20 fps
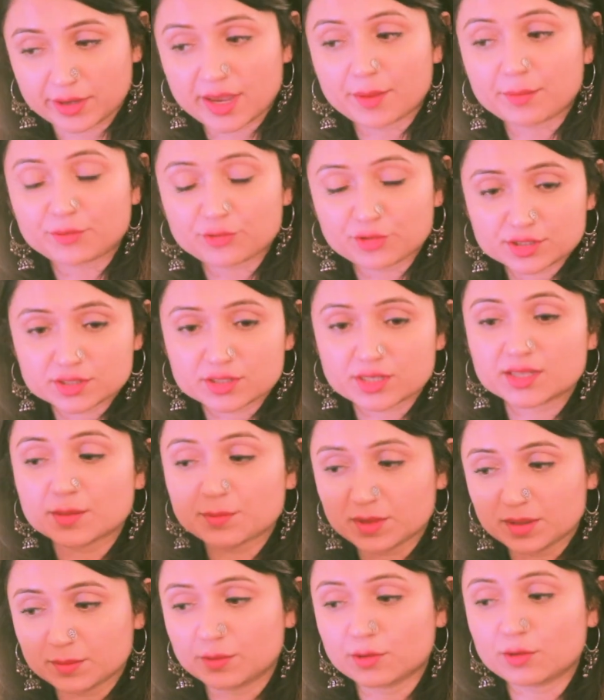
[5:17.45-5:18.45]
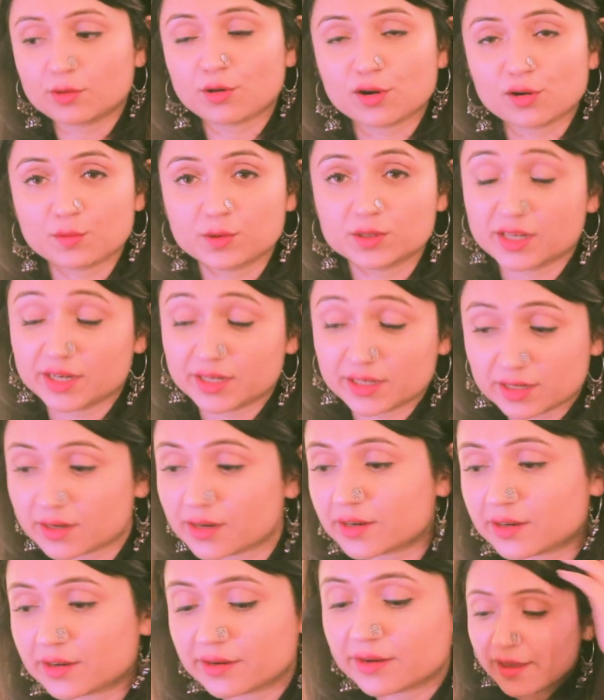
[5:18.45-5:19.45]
I'm trusting the people all over the internet and